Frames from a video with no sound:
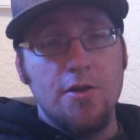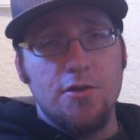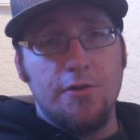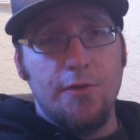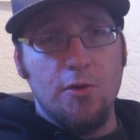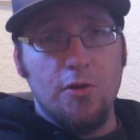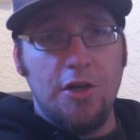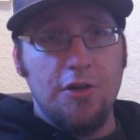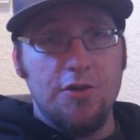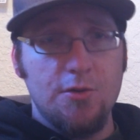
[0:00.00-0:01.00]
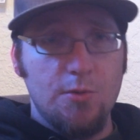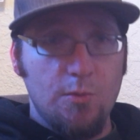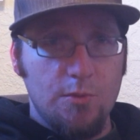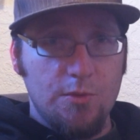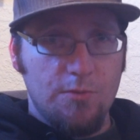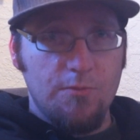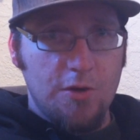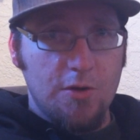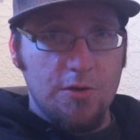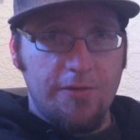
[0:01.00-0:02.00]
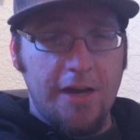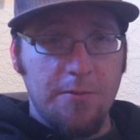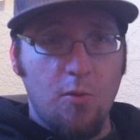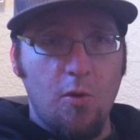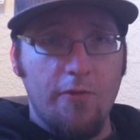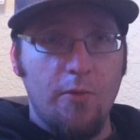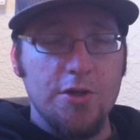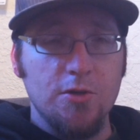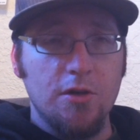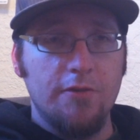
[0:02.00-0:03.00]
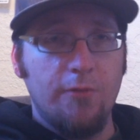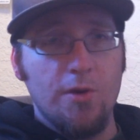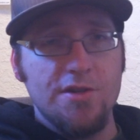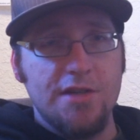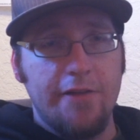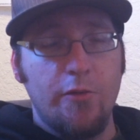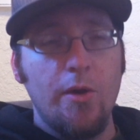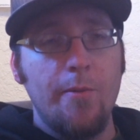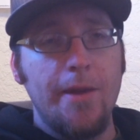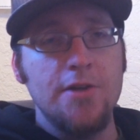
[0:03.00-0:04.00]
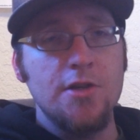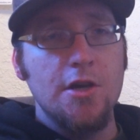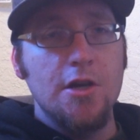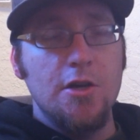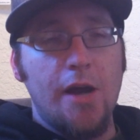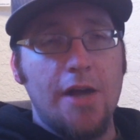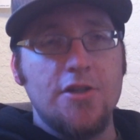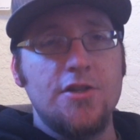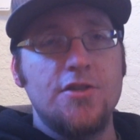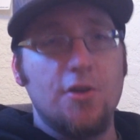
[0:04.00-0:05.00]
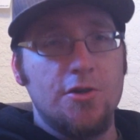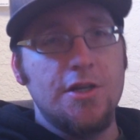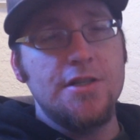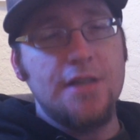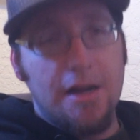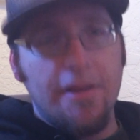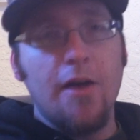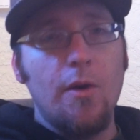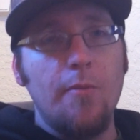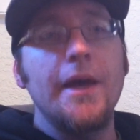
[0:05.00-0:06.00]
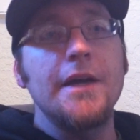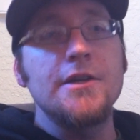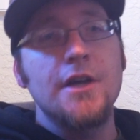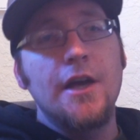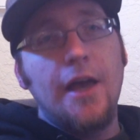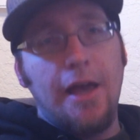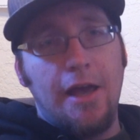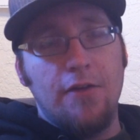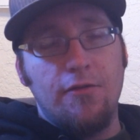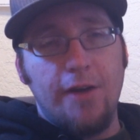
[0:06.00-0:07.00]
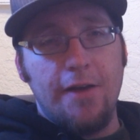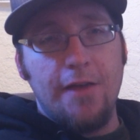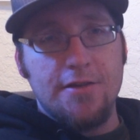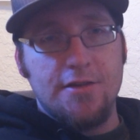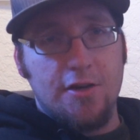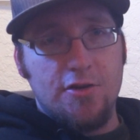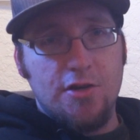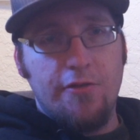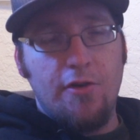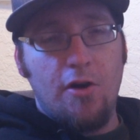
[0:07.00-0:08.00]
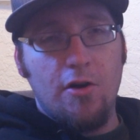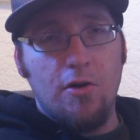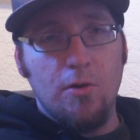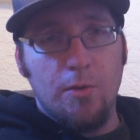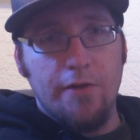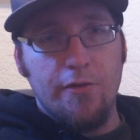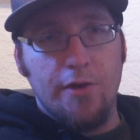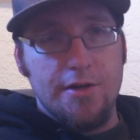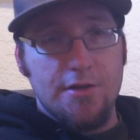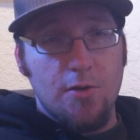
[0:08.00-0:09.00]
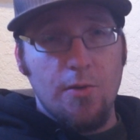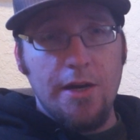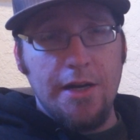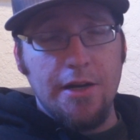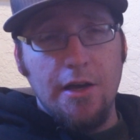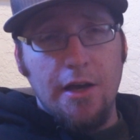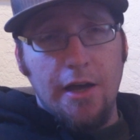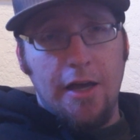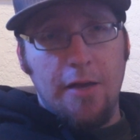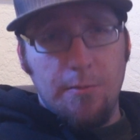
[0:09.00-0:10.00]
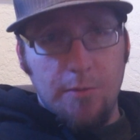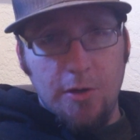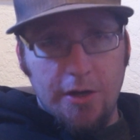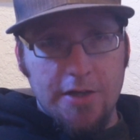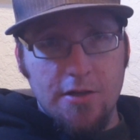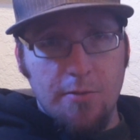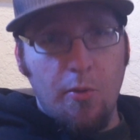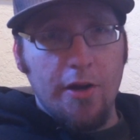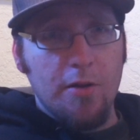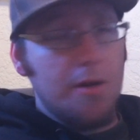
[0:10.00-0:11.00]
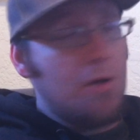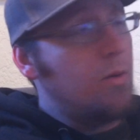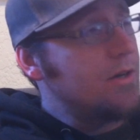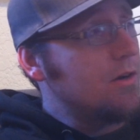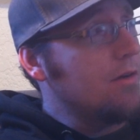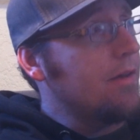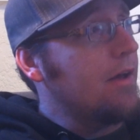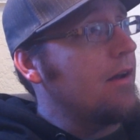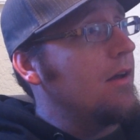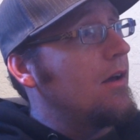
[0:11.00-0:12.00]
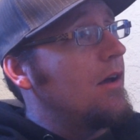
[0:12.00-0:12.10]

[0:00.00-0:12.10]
So if you're looking to, define more of what you're looking for inside of a web page, you can actually search inside of that web page and find that section of the article or whatever it is that you're reading, and get to the point a little bit quicker on that.